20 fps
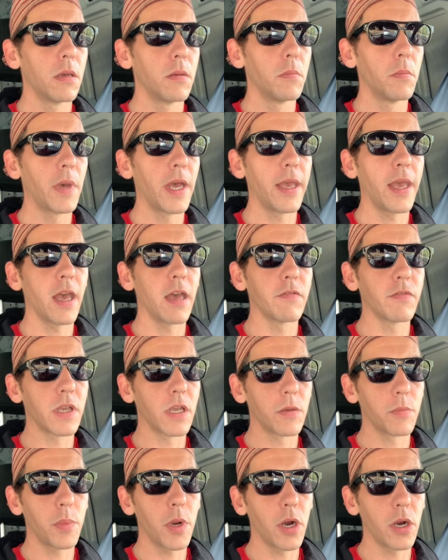By
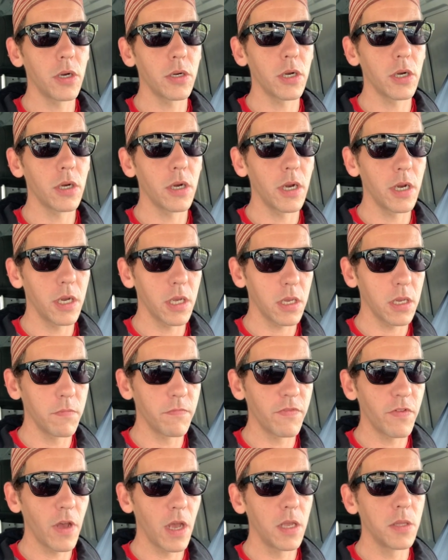having a partner in a
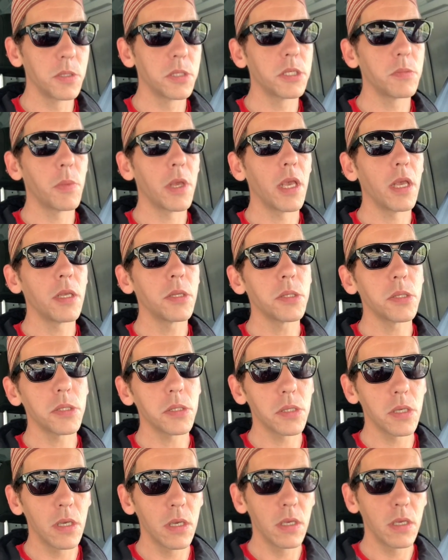confined
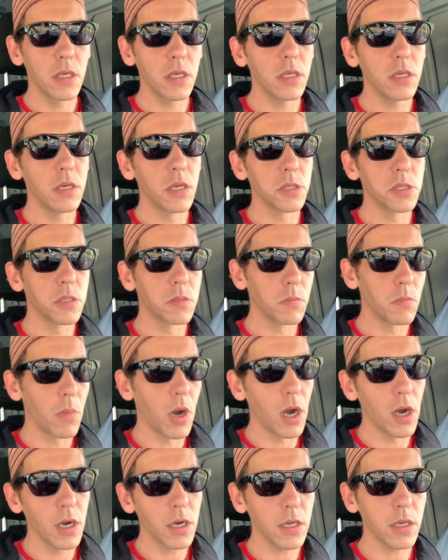space, he doesn't
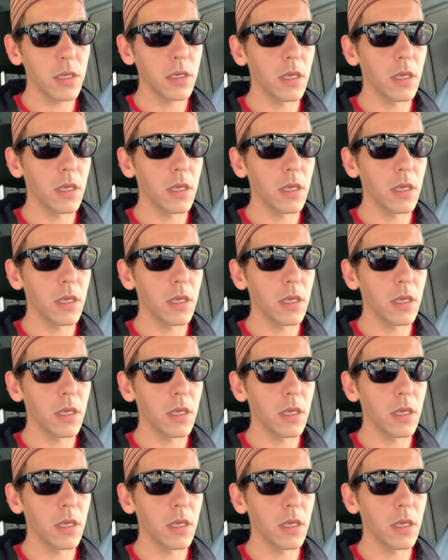mark,